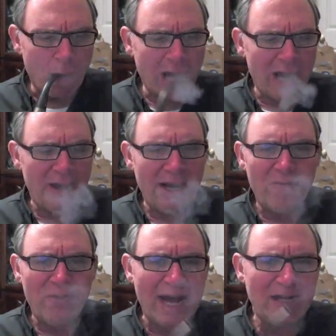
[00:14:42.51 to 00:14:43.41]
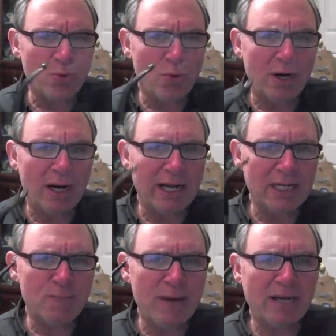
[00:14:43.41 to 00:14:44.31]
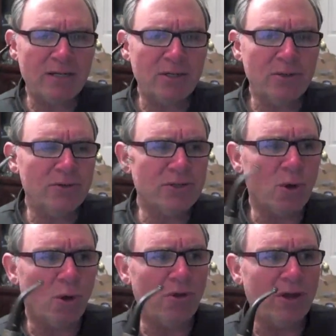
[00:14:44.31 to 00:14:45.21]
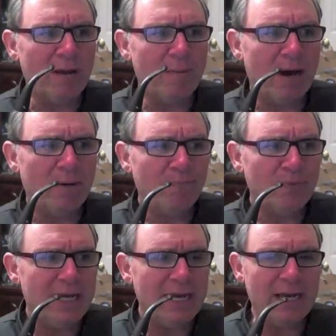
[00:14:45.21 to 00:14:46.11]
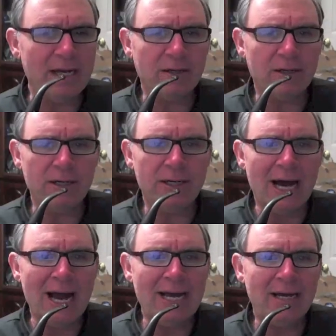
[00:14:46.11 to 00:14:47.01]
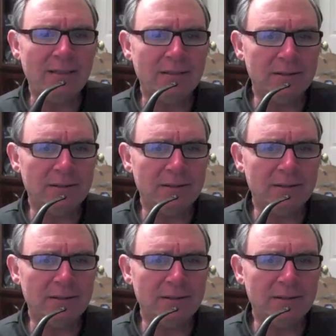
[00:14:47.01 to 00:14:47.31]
And that's where it gets back to this whole thing about eating a good diet.